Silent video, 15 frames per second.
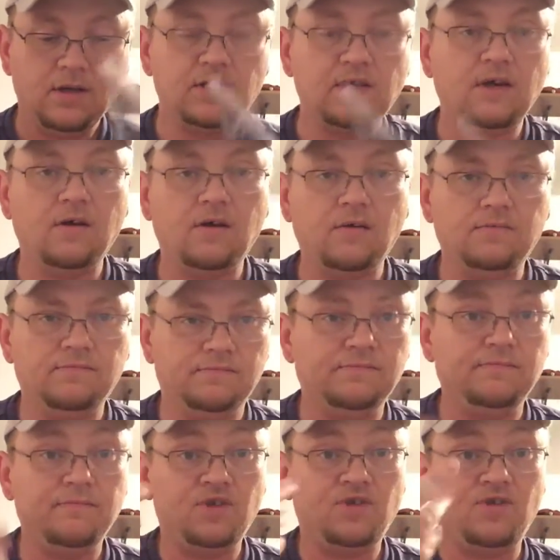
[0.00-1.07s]
So,
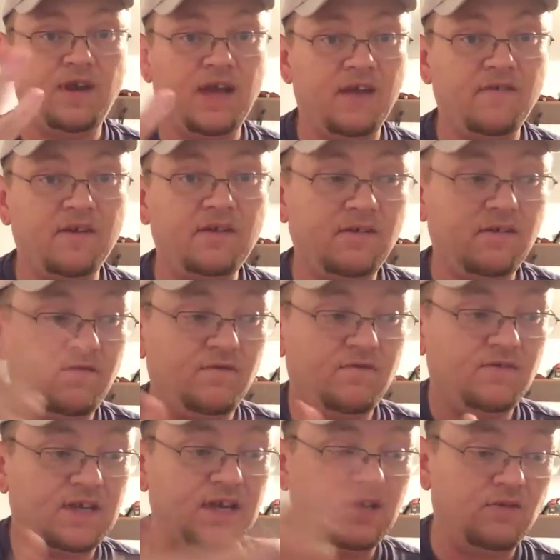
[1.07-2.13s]
Mr. David, if
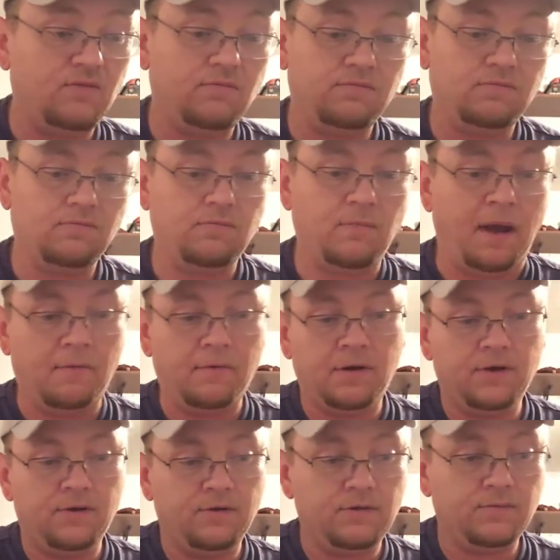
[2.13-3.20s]
you said you might
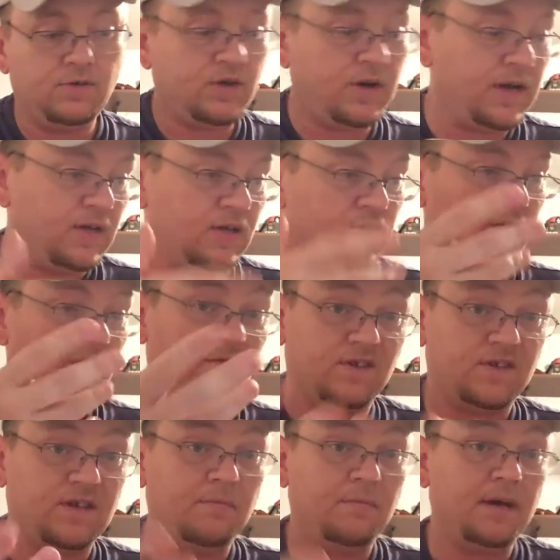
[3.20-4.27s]
want to do some trades, or for
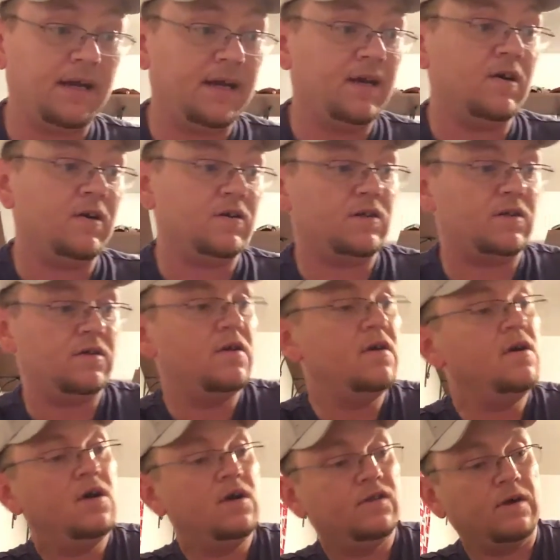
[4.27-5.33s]
somebody else
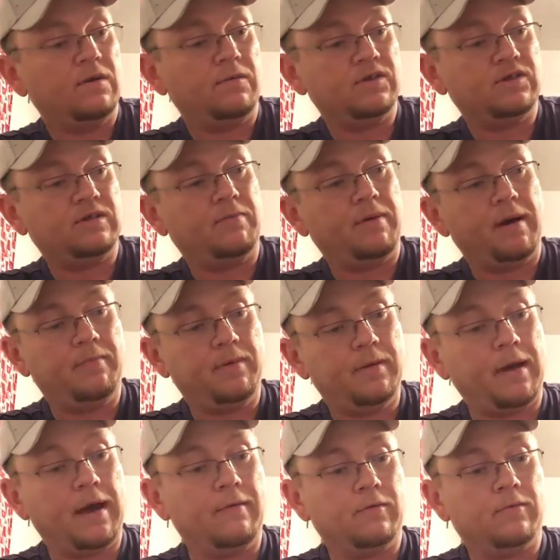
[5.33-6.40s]
that wants to pop
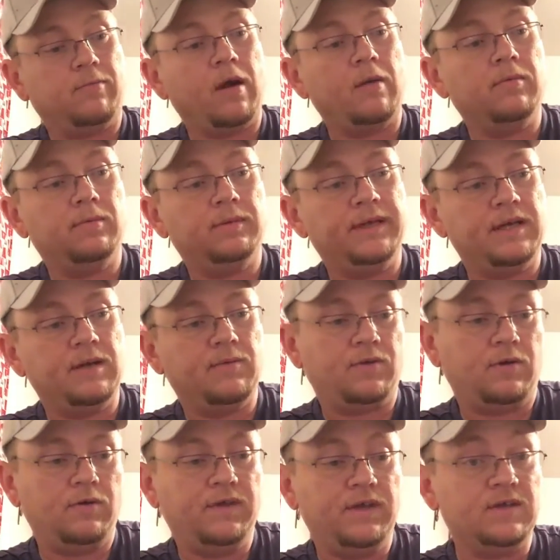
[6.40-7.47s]
up, I will probably end up
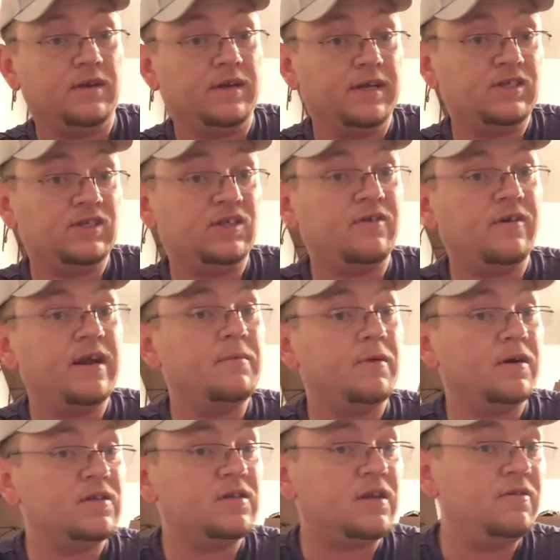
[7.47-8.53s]
throwing these on Instagram
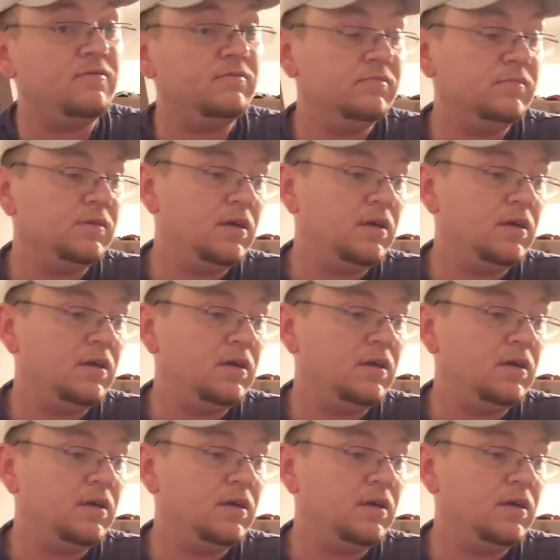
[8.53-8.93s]
also.